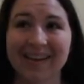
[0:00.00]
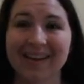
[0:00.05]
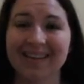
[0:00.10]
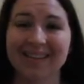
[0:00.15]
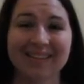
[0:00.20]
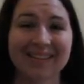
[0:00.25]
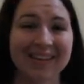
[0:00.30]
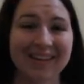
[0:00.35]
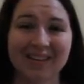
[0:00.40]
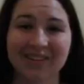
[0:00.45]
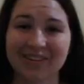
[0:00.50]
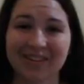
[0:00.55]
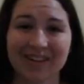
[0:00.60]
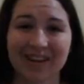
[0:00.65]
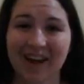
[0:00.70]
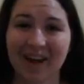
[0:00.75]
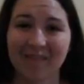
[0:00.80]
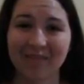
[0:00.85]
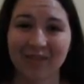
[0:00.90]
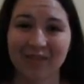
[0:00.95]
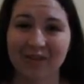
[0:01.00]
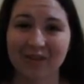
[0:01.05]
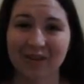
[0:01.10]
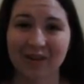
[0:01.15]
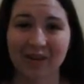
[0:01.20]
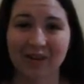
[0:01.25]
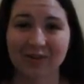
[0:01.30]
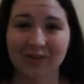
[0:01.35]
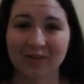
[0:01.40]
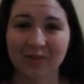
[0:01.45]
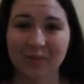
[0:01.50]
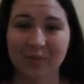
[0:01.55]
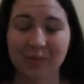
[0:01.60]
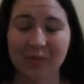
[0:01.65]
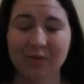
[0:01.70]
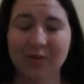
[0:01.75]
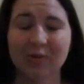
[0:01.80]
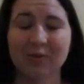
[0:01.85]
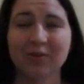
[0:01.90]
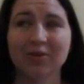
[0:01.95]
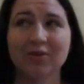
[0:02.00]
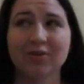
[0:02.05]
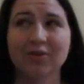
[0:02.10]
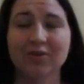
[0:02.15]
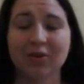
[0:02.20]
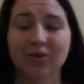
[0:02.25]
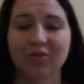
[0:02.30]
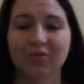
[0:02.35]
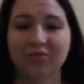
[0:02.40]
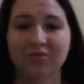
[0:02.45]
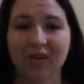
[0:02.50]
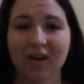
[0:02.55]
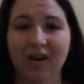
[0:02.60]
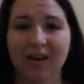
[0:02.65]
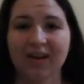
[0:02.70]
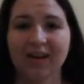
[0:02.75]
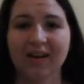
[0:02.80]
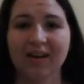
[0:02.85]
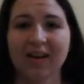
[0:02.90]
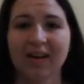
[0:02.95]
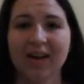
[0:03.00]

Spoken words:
literally everything under the moon. It was so fun.